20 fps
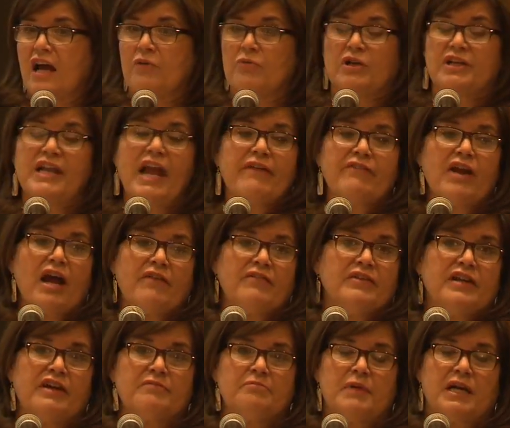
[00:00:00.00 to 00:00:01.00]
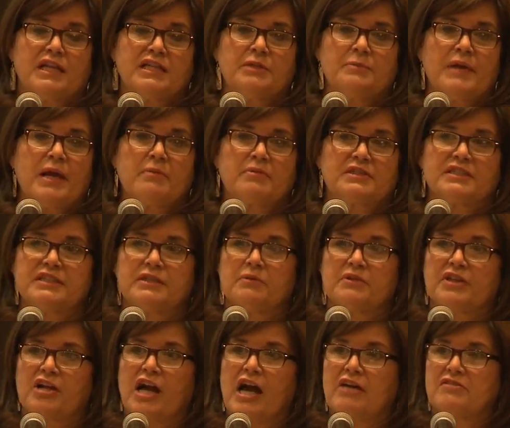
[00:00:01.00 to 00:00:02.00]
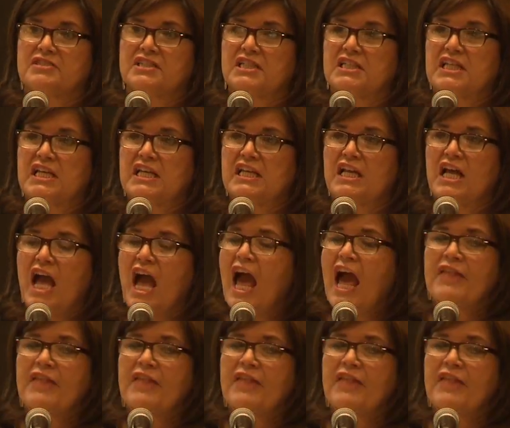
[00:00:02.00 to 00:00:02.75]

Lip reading: would never have enough money to be able to deal with our housing need,